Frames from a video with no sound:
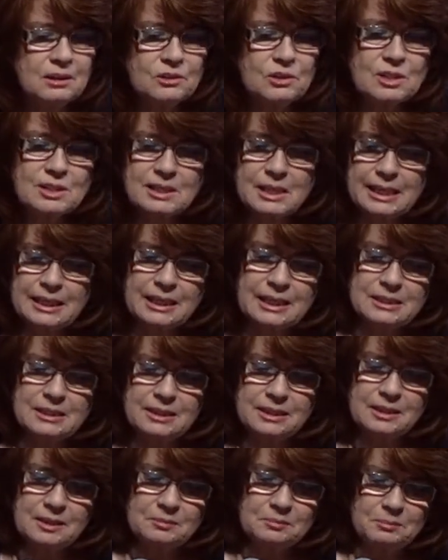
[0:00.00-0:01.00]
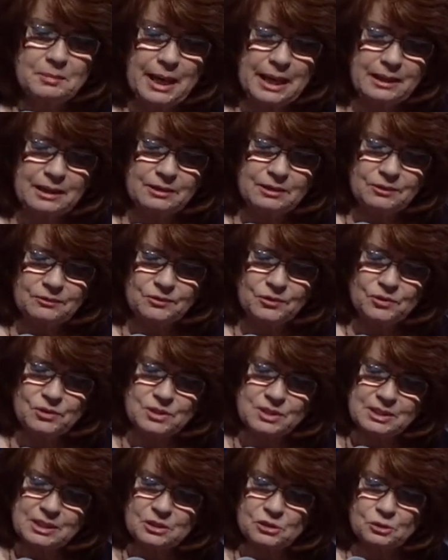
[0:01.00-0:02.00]
just like it did back in the
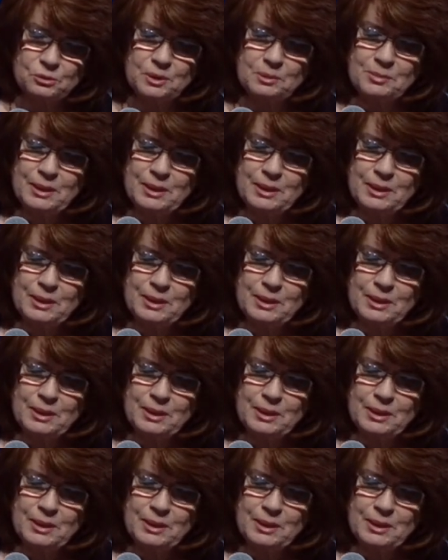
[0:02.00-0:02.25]
first century.